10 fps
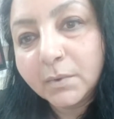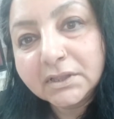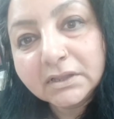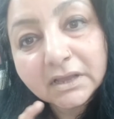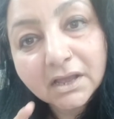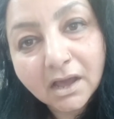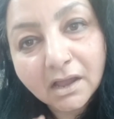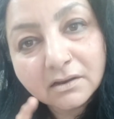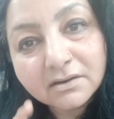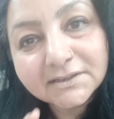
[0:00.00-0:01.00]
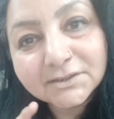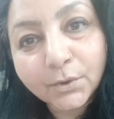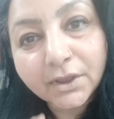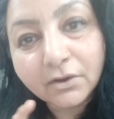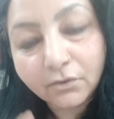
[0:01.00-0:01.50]
whether the color is
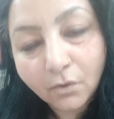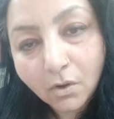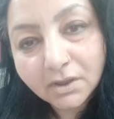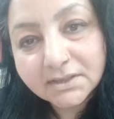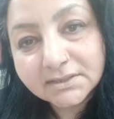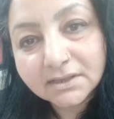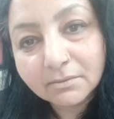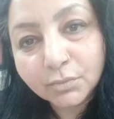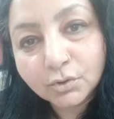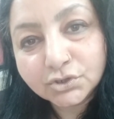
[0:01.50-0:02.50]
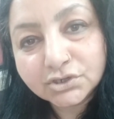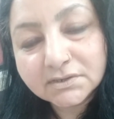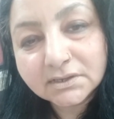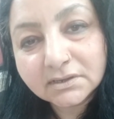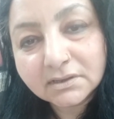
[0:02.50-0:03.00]
going wrong in some
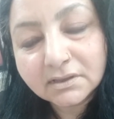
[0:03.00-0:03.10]
portions,